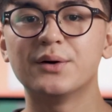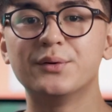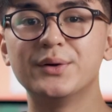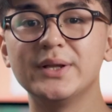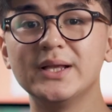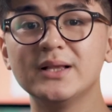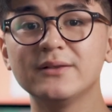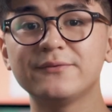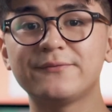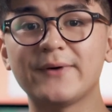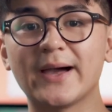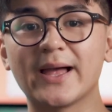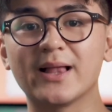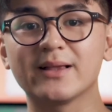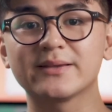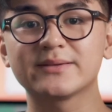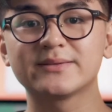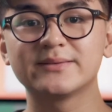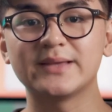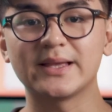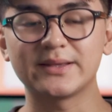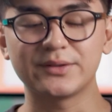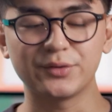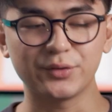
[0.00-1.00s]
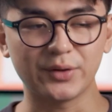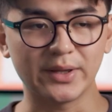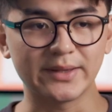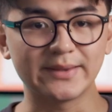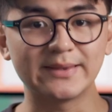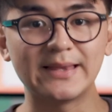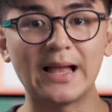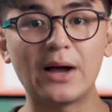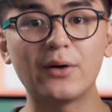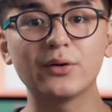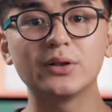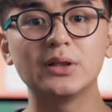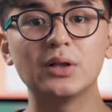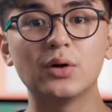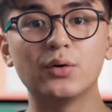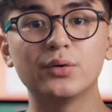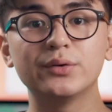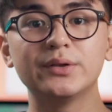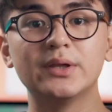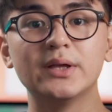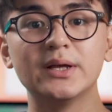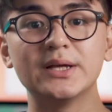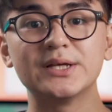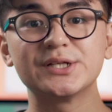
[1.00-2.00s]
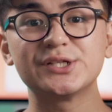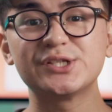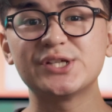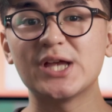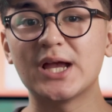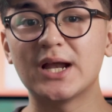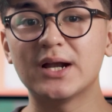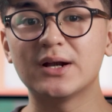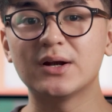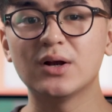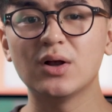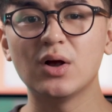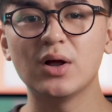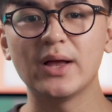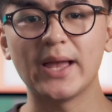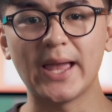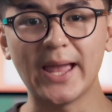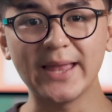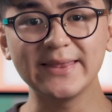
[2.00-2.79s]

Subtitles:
real files that you can download, share,